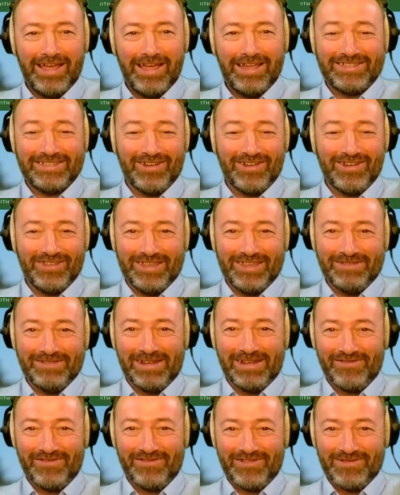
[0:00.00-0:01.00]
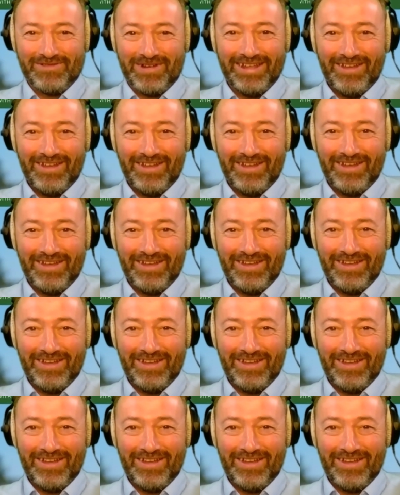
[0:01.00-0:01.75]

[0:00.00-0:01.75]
Gerry's got the email, everyone.